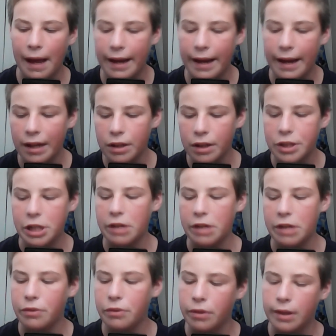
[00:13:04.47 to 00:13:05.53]
energy
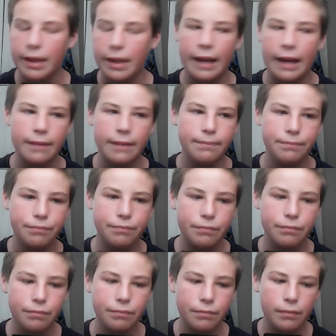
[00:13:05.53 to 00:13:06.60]
or that
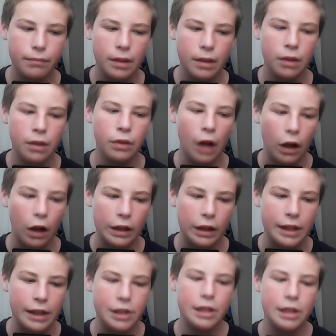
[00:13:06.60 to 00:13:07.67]

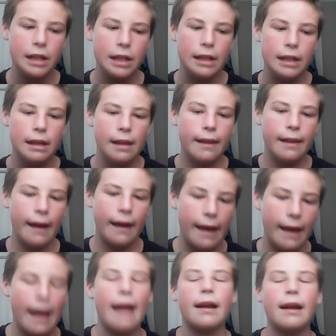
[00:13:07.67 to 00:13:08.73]
knowledge that he
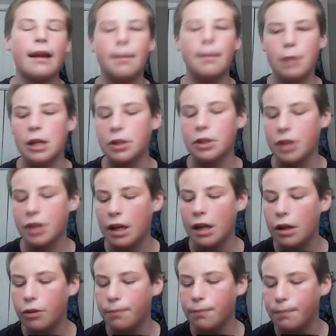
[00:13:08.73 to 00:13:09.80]
had a couple years
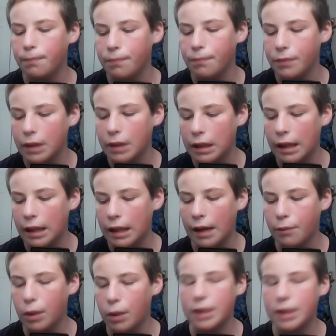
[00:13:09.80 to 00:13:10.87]
ago.
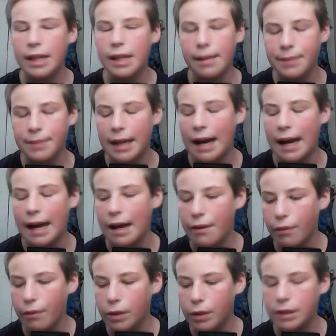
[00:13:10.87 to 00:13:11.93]
Like what teams'
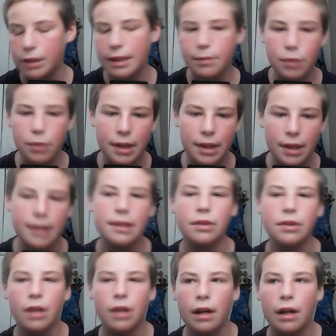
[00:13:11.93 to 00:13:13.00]
weaknesses
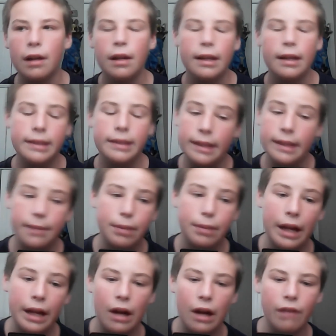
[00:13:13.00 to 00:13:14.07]
are, because he didn't
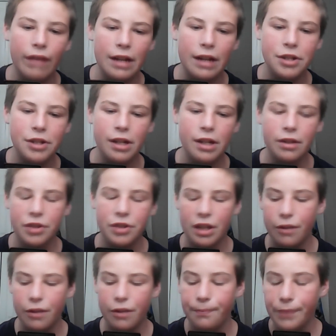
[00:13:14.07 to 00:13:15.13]
play all of last year,
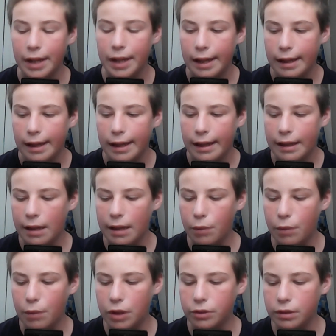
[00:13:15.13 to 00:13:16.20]
so he
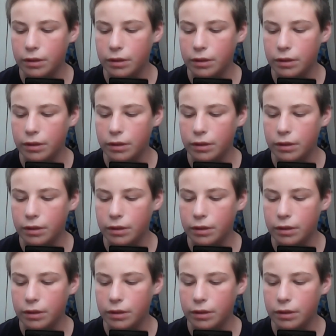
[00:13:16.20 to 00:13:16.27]
won't